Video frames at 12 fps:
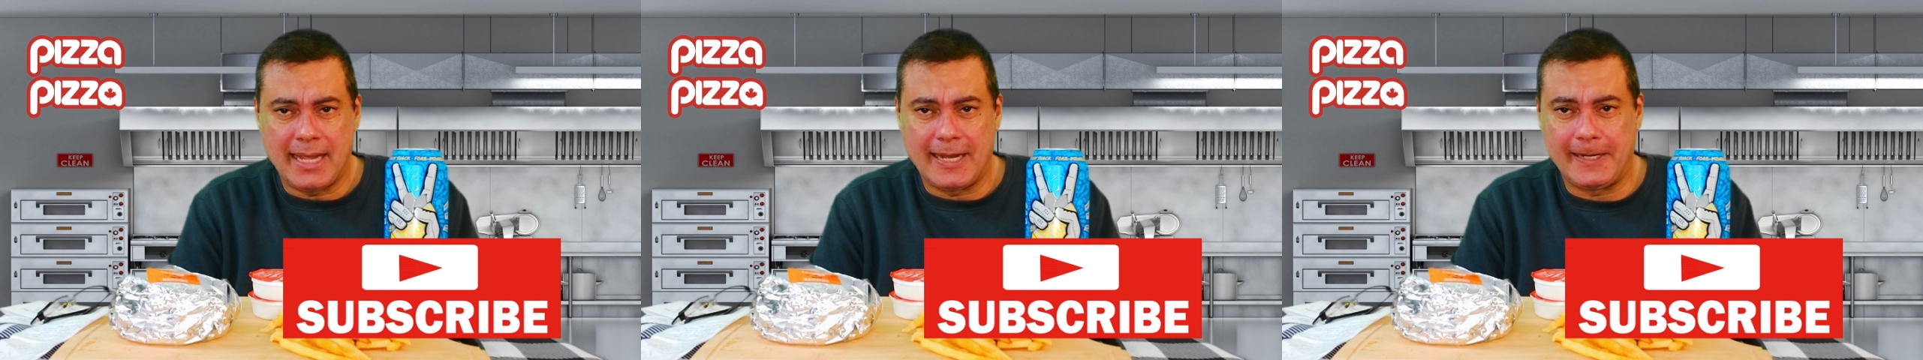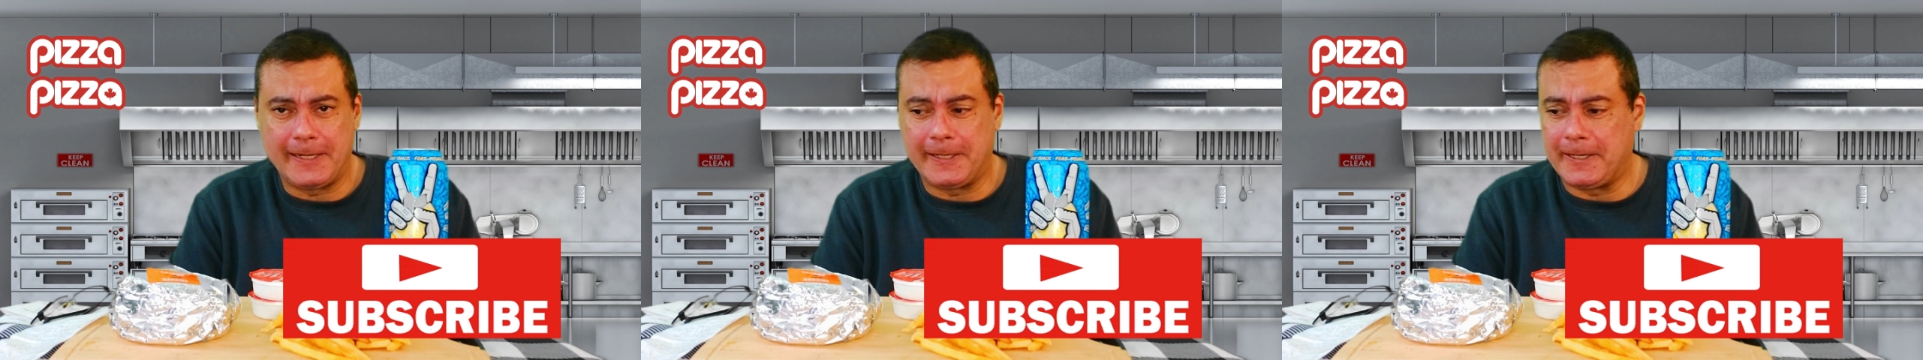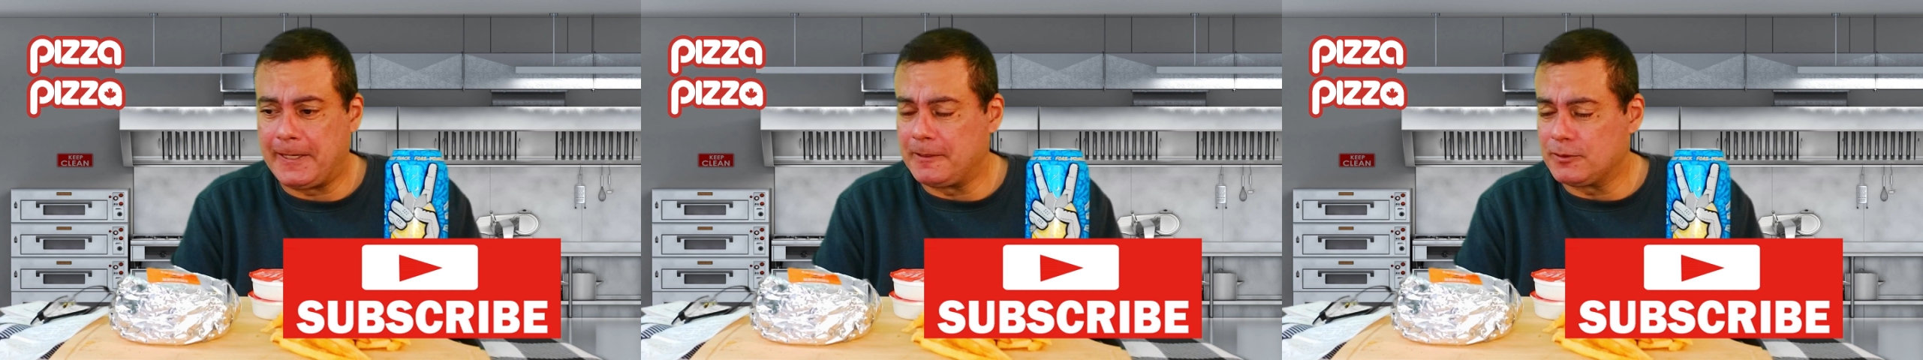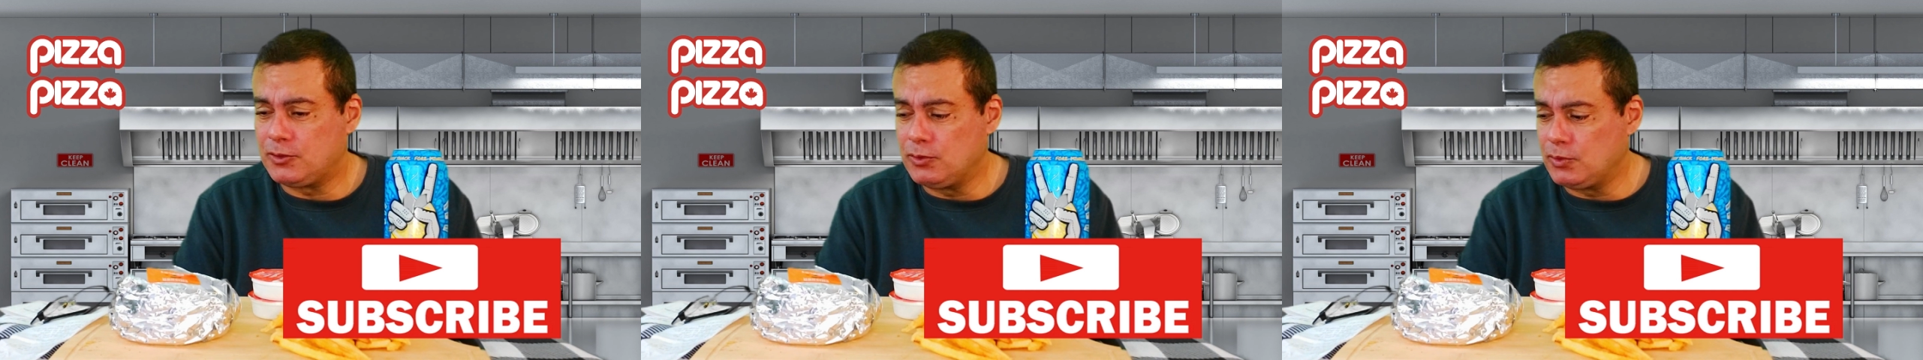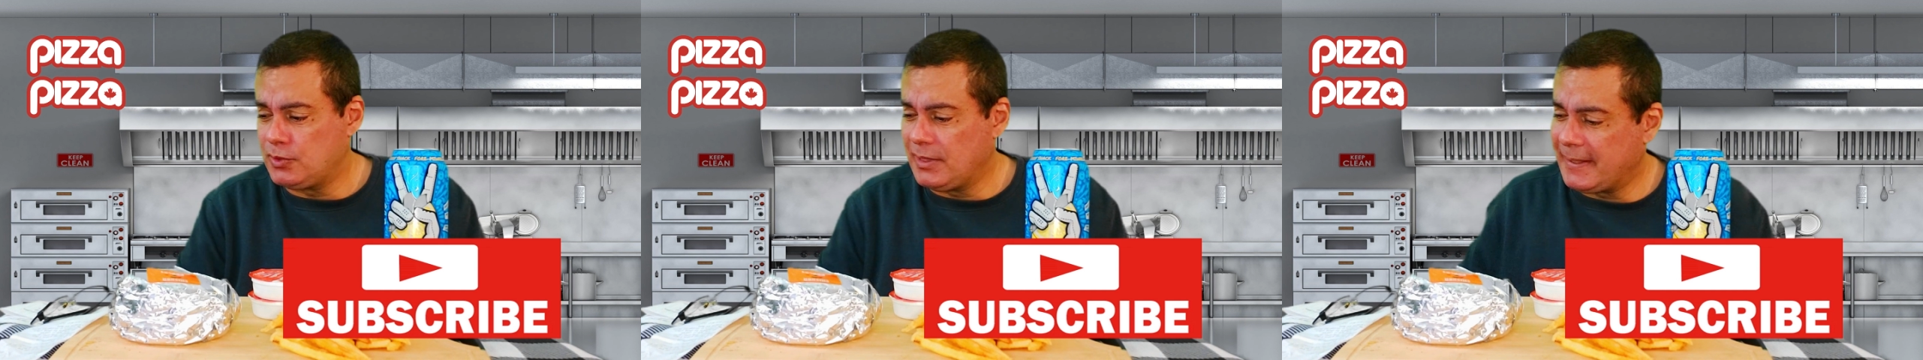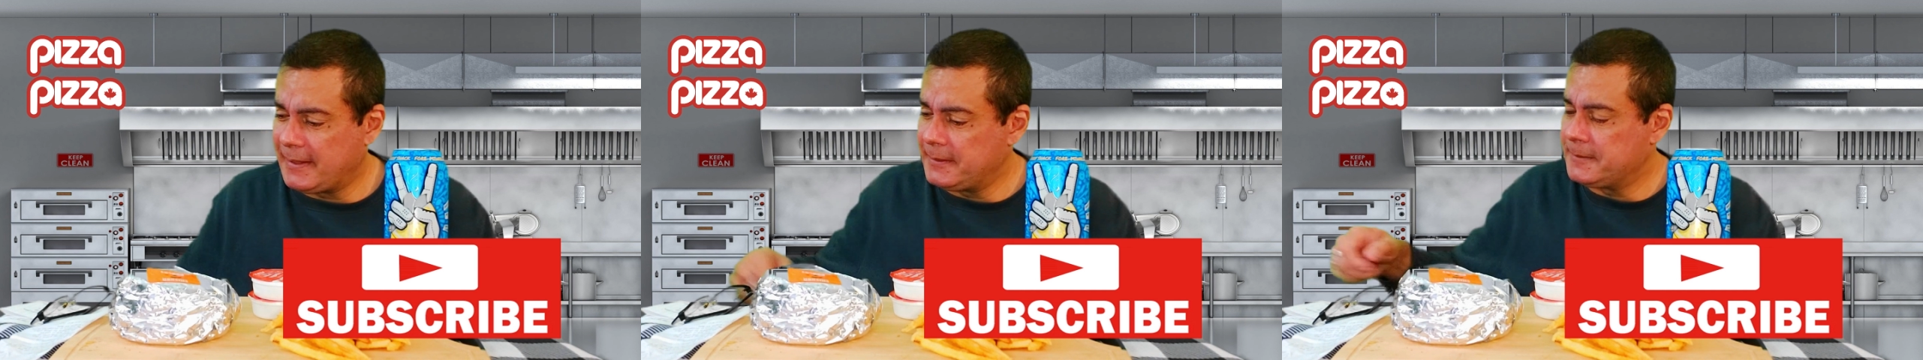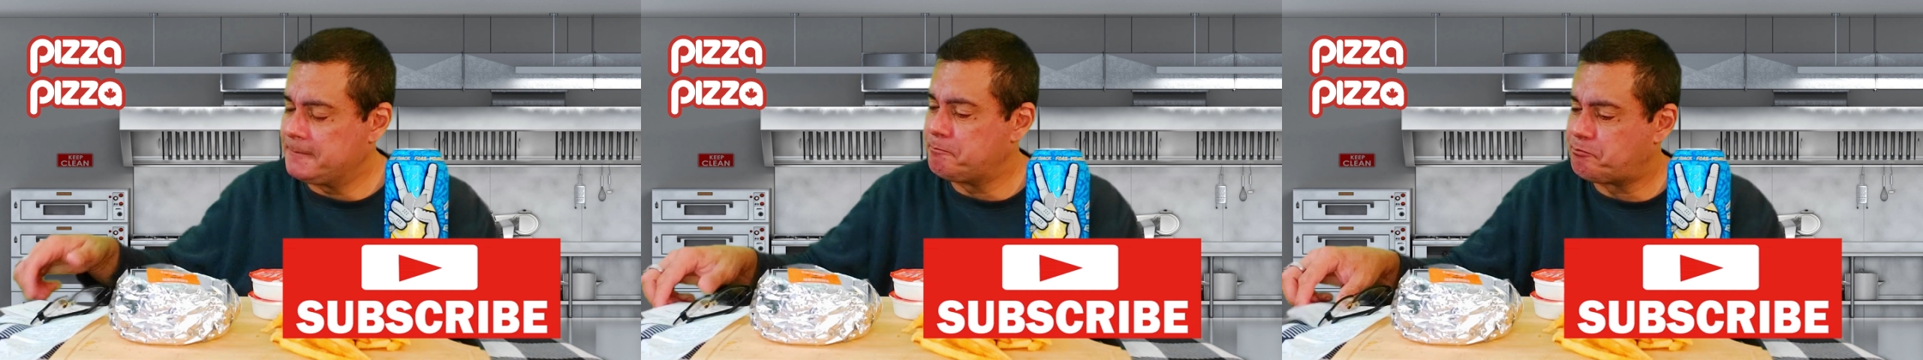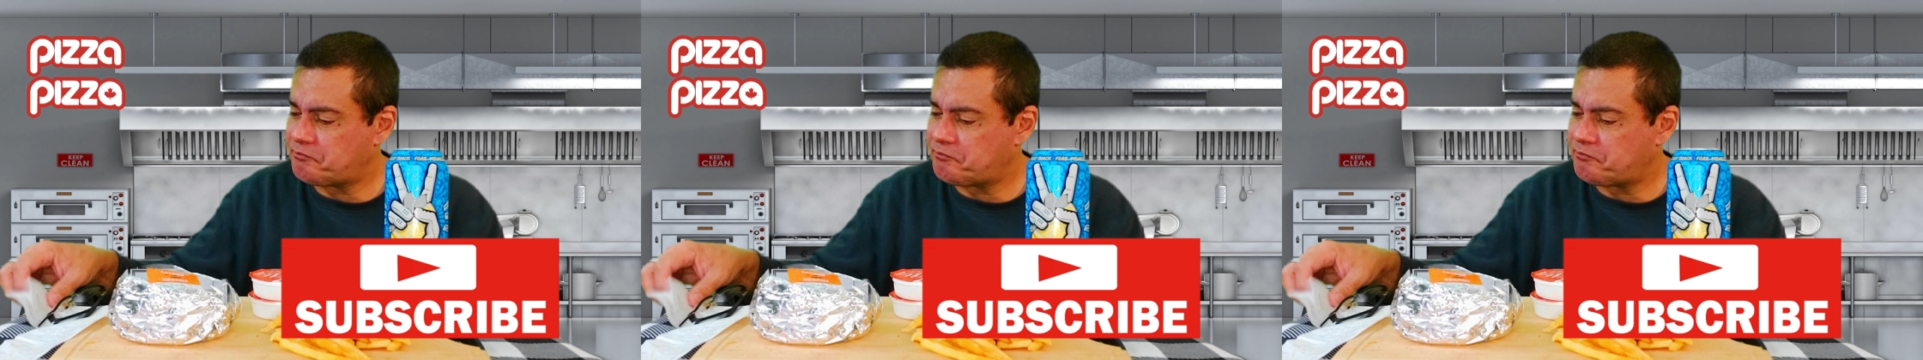to the